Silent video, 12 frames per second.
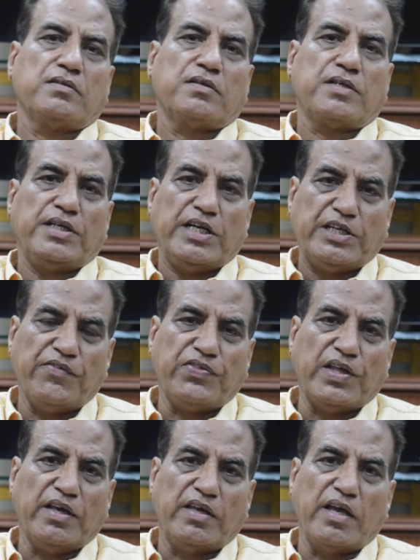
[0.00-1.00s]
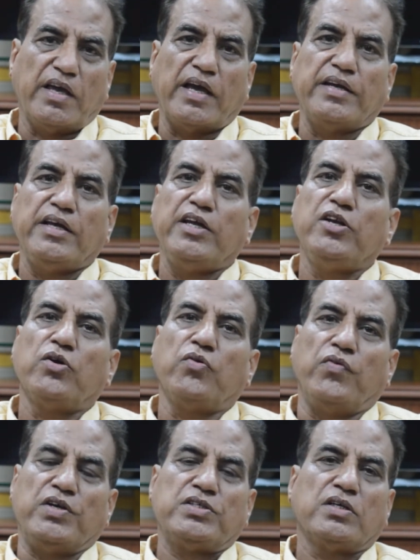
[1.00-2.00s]
creative thinking and
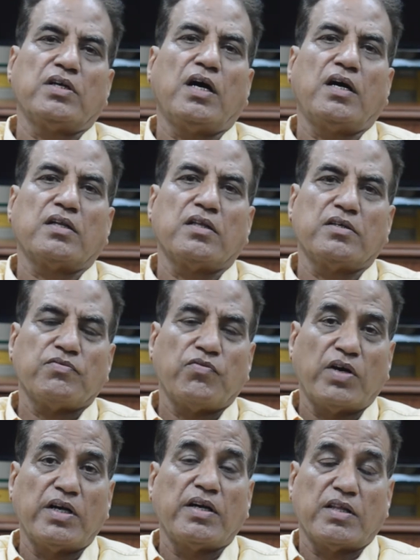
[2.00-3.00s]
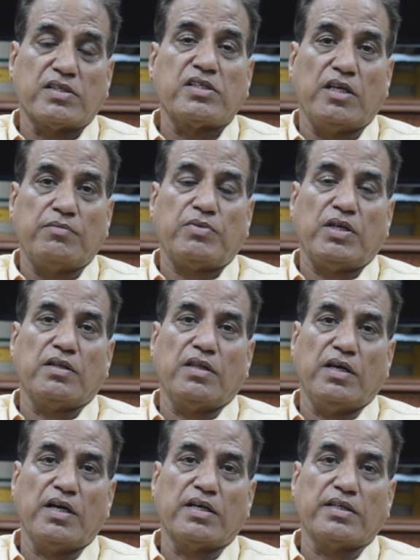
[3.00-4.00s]
innovation are the one and the same thing.
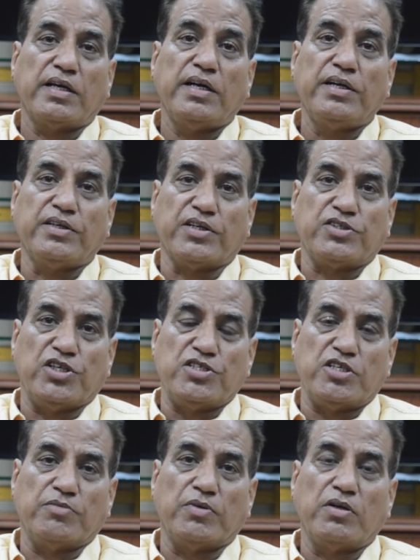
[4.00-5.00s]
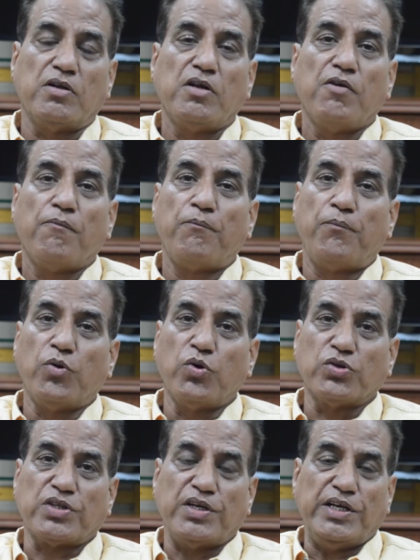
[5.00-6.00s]
They are the interchangeable.
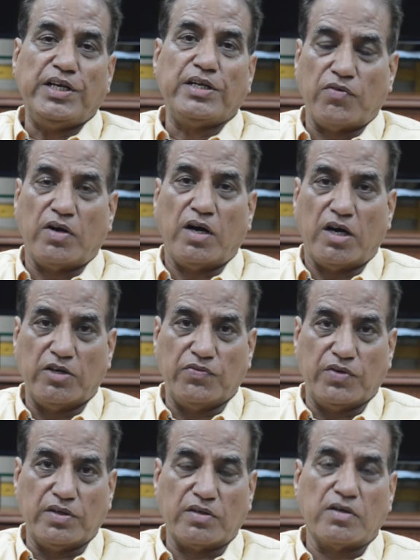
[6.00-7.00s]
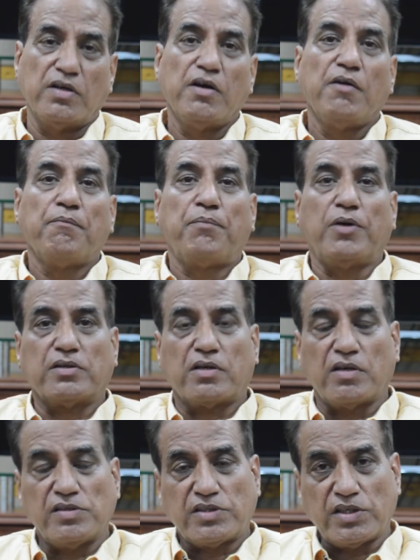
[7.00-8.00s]
Both need hard work, for
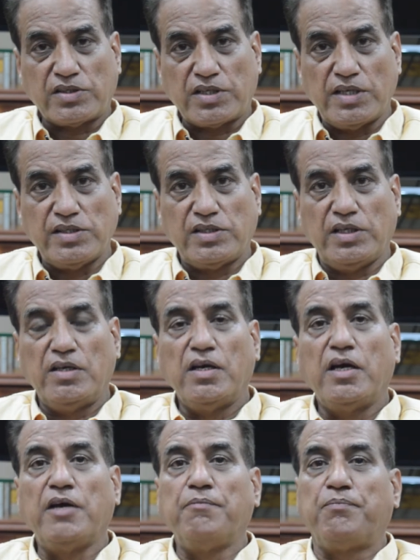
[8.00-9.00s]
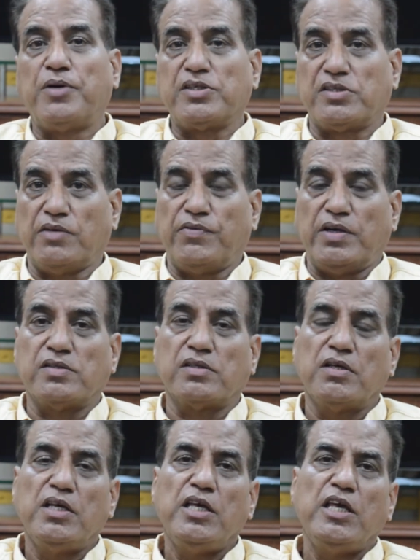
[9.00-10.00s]
consistency and perseverance.
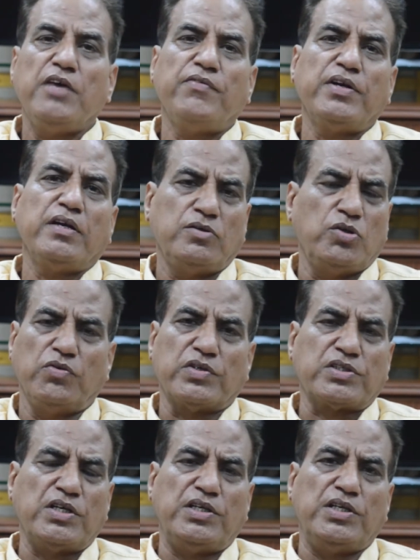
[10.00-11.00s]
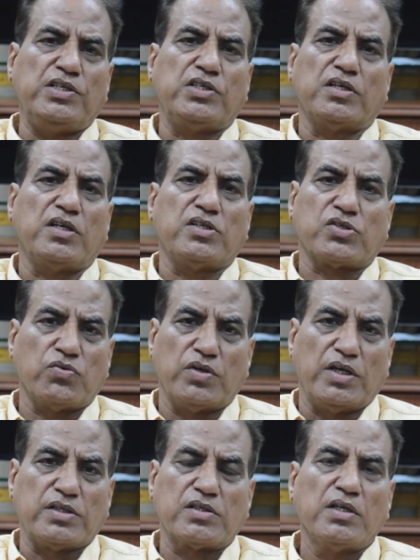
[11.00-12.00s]
Even a university teacher and
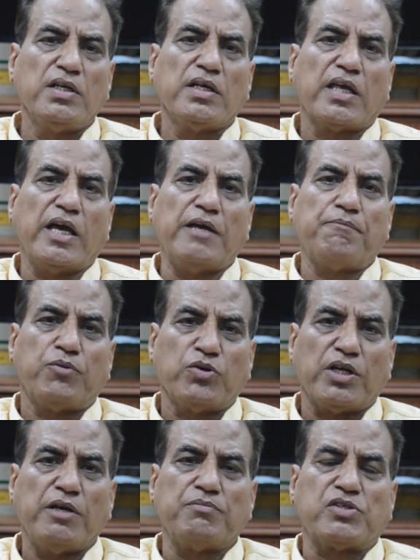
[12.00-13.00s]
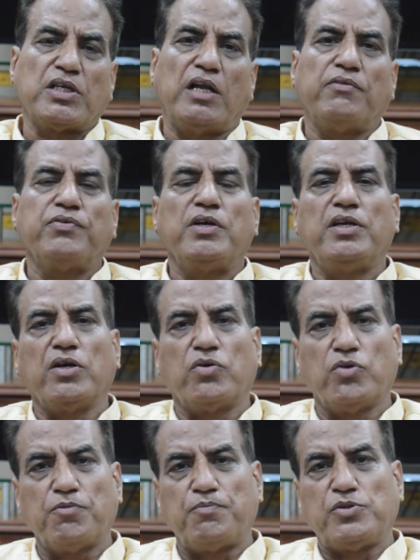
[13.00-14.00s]
student can put himself in a
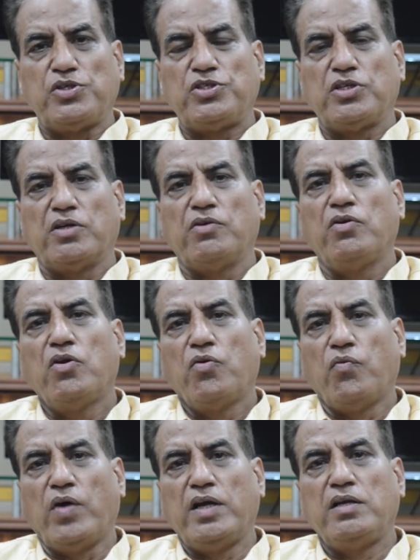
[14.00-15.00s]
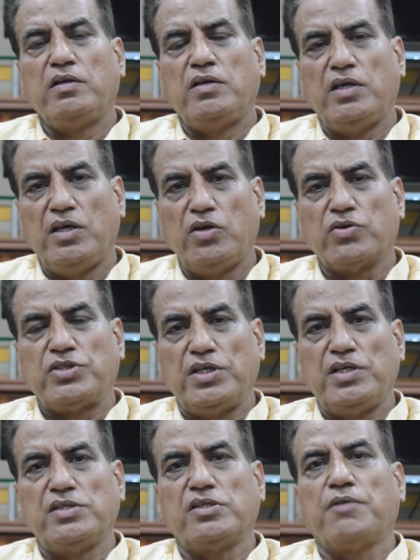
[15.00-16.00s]
good position while he or
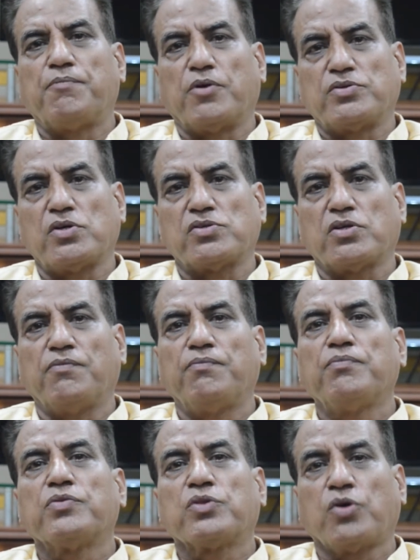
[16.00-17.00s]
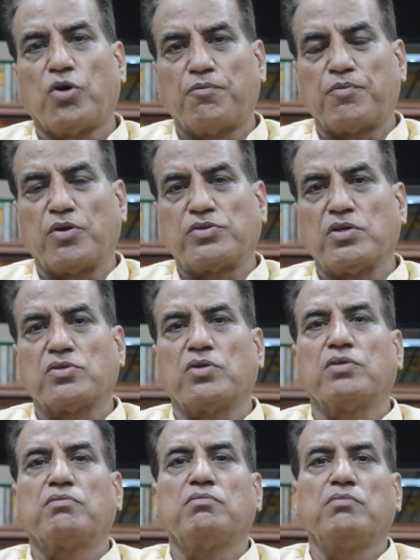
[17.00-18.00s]
she is in a process of thought process
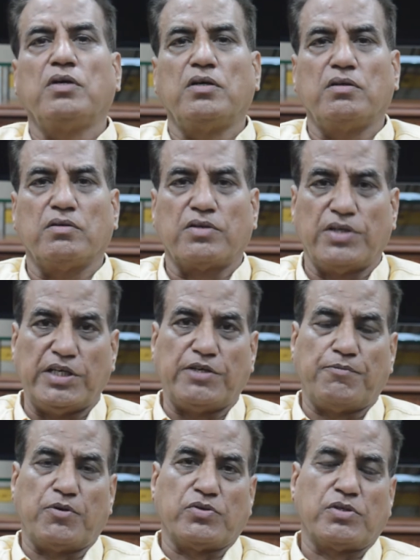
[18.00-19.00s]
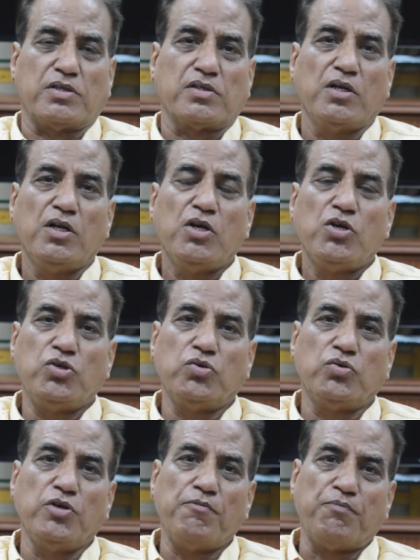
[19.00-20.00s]
or creative process.
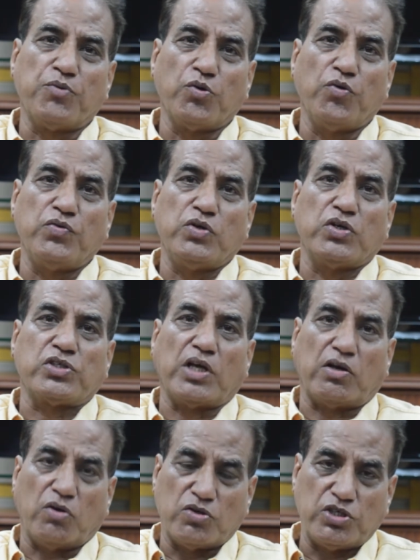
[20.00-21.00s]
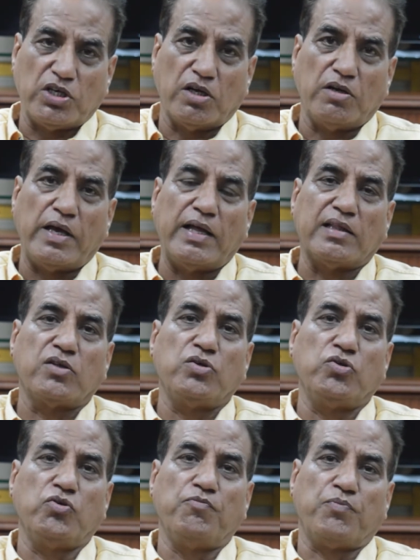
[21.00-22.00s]
You improve your psychological health,
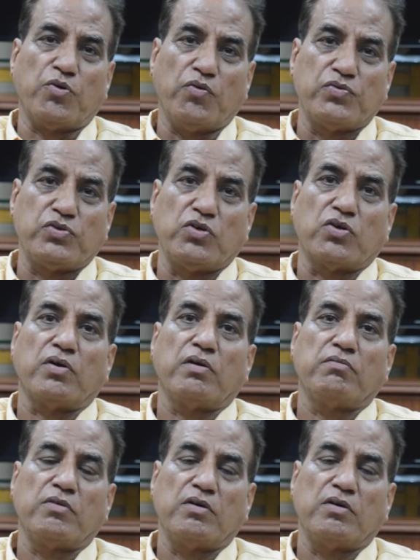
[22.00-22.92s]
you improve your